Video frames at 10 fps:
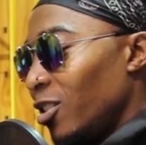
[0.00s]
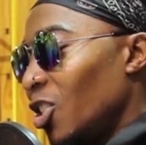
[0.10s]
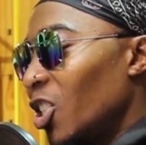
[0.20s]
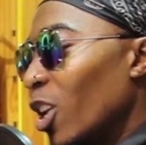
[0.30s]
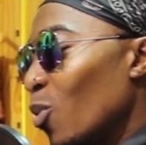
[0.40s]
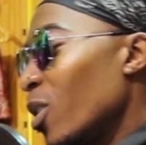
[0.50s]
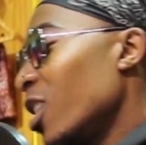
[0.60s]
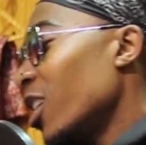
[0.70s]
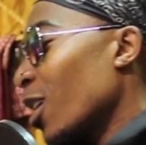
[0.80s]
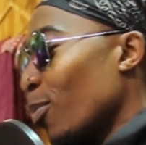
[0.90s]

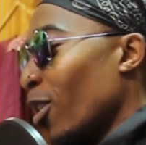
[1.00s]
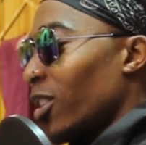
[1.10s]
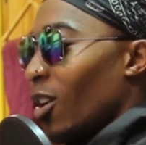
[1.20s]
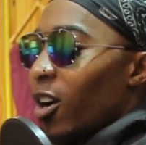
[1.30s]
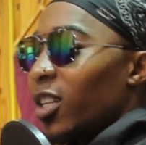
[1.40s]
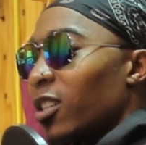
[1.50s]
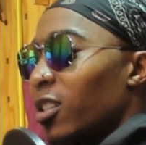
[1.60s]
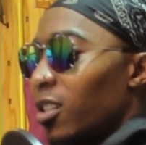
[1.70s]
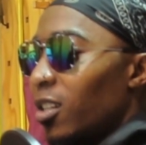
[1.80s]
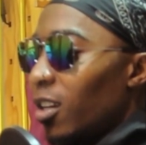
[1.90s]
genuinely about the
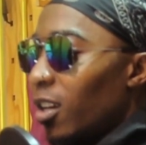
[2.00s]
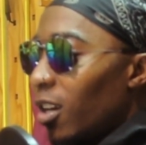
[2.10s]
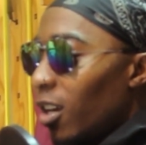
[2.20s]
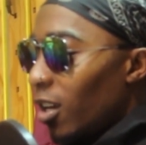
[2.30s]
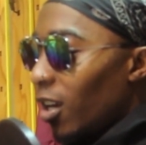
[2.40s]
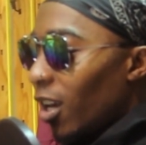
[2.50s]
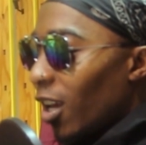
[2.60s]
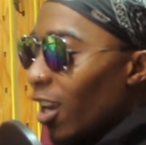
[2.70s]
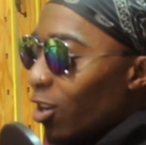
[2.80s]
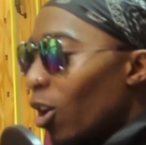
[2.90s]
artist
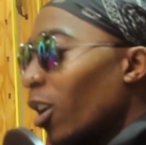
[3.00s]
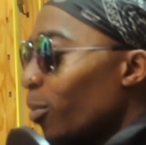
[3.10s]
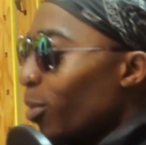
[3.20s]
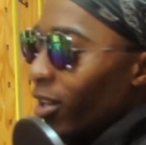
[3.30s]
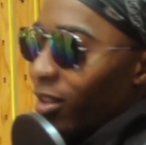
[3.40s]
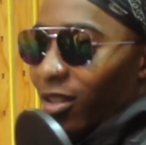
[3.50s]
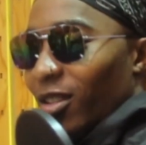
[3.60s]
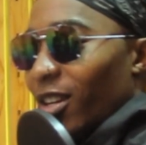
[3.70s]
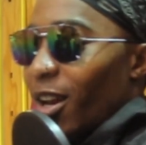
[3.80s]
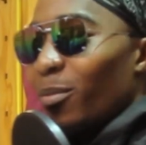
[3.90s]
and not about
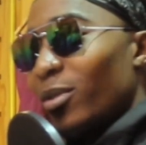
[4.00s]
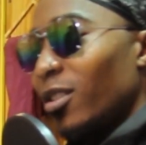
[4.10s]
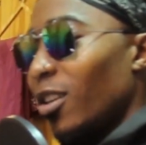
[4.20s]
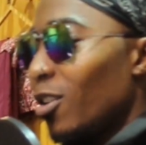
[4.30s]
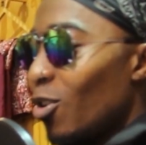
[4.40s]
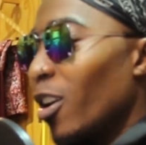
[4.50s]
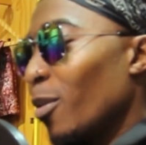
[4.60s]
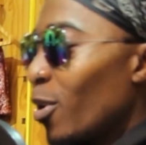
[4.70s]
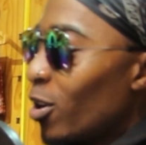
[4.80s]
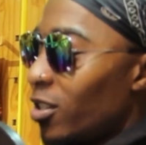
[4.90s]
the numbers, and not
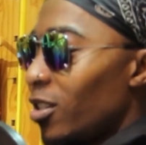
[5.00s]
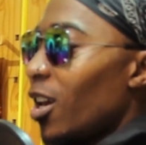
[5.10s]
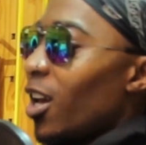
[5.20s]
about